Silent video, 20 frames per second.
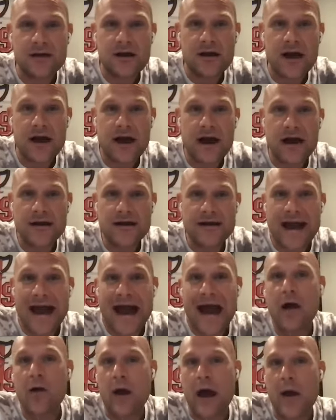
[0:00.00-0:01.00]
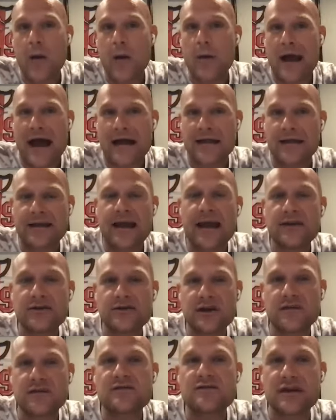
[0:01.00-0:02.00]
Uh, now I would allocate
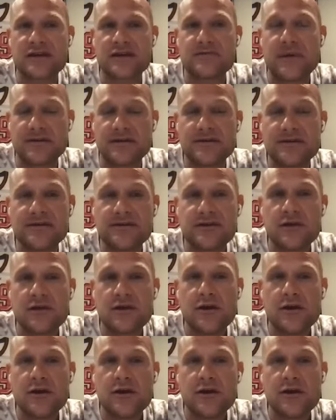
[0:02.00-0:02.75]
yourself six months